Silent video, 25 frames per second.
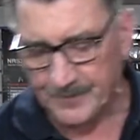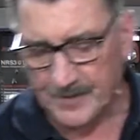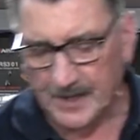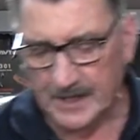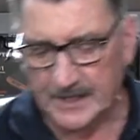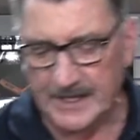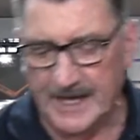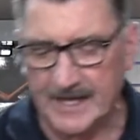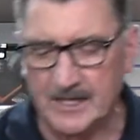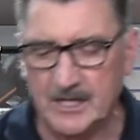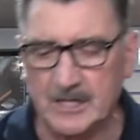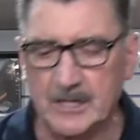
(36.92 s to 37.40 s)

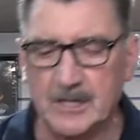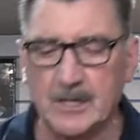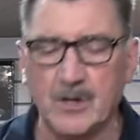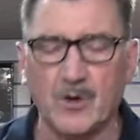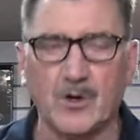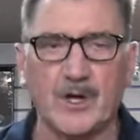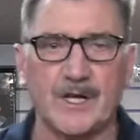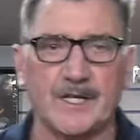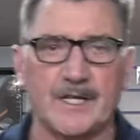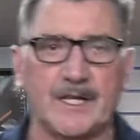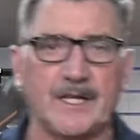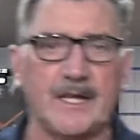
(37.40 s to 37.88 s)
let's
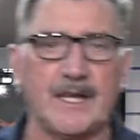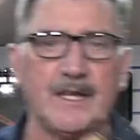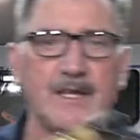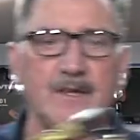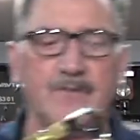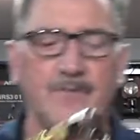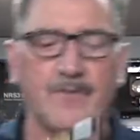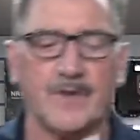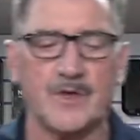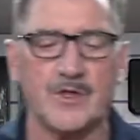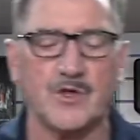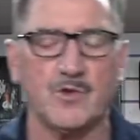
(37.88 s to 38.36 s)
look at an
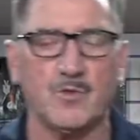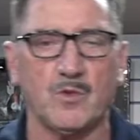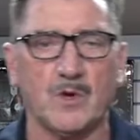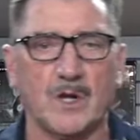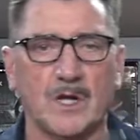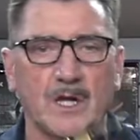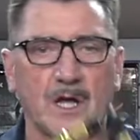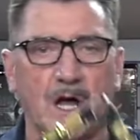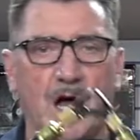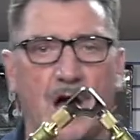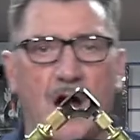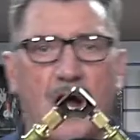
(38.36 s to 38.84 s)

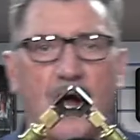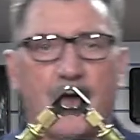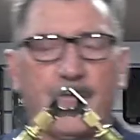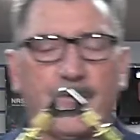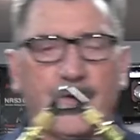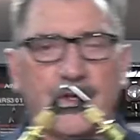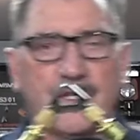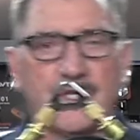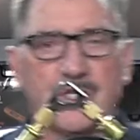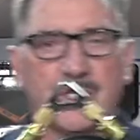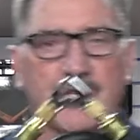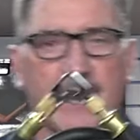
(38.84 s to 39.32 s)
individual 1/2
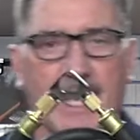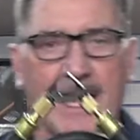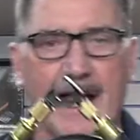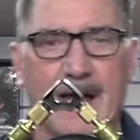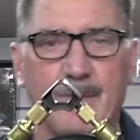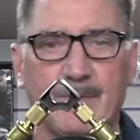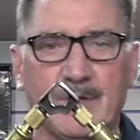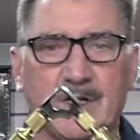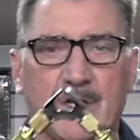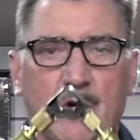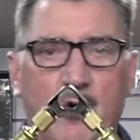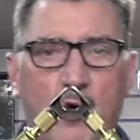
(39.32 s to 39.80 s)
inch
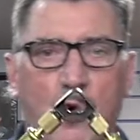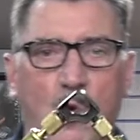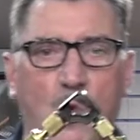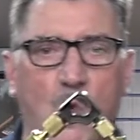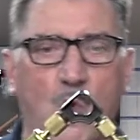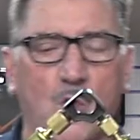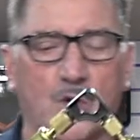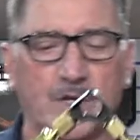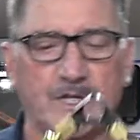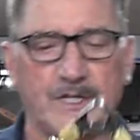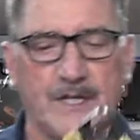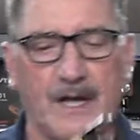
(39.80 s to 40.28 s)
diameter
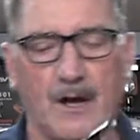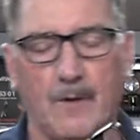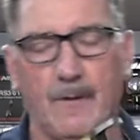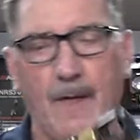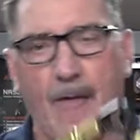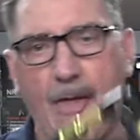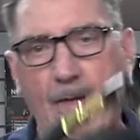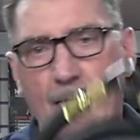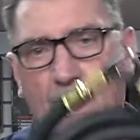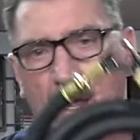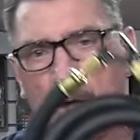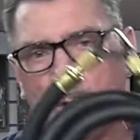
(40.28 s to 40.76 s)
hose. Now,
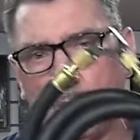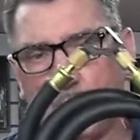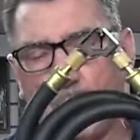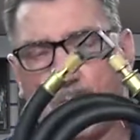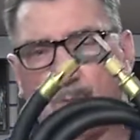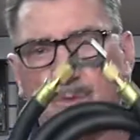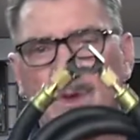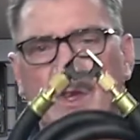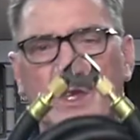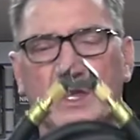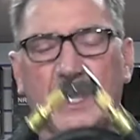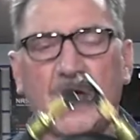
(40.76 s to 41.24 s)

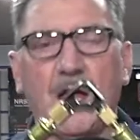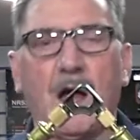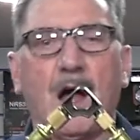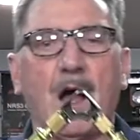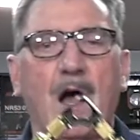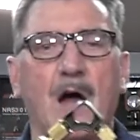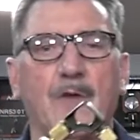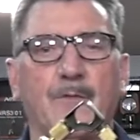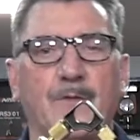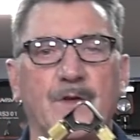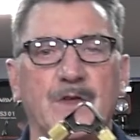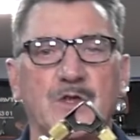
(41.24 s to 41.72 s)
when we say
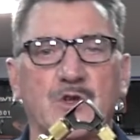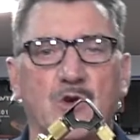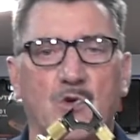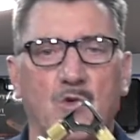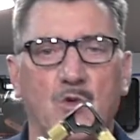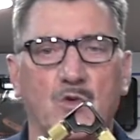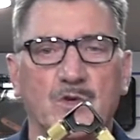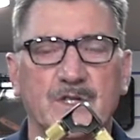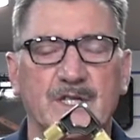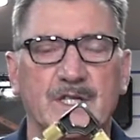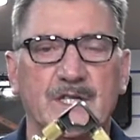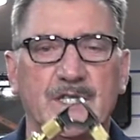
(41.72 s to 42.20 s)
1/2 inch
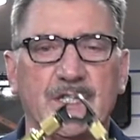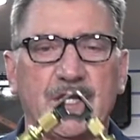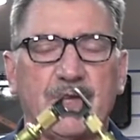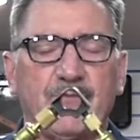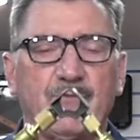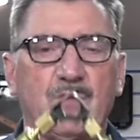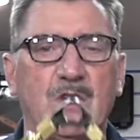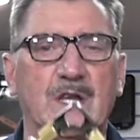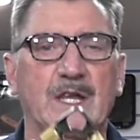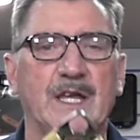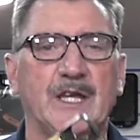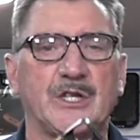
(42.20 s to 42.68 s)
hoses in
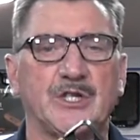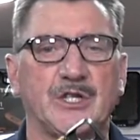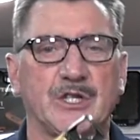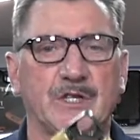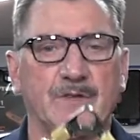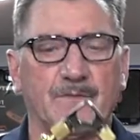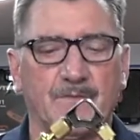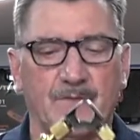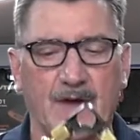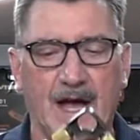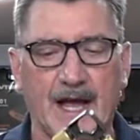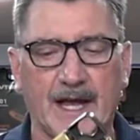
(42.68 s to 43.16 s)
relation
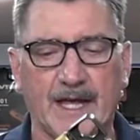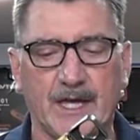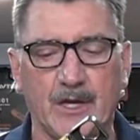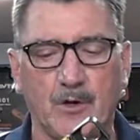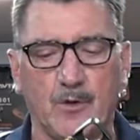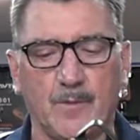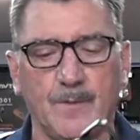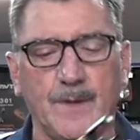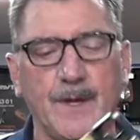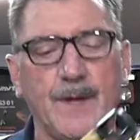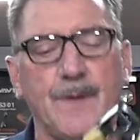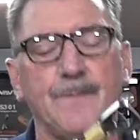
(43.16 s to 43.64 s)
to
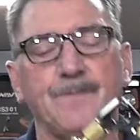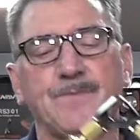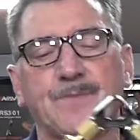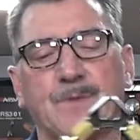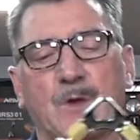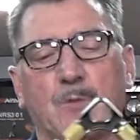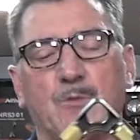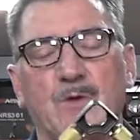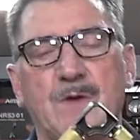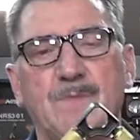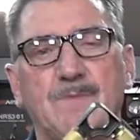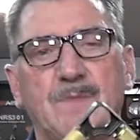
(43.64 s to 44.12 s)
vacuum,
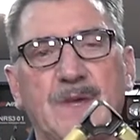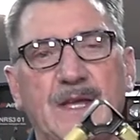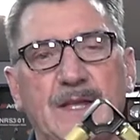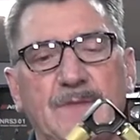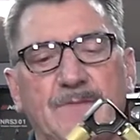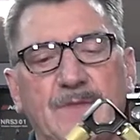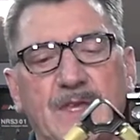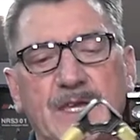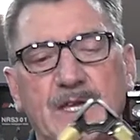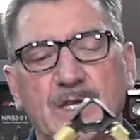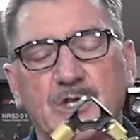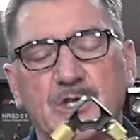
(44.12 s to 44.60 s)
we mean the